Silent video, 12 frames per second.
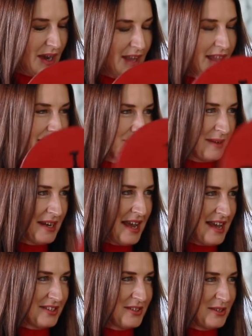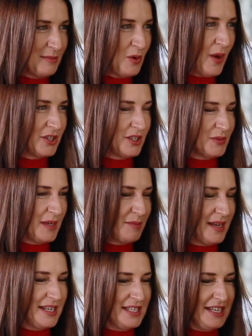I'm going to ask you some questions. We're going to
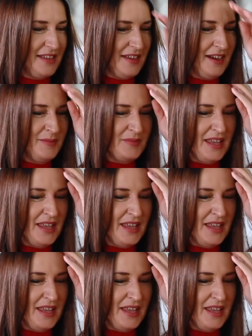play together.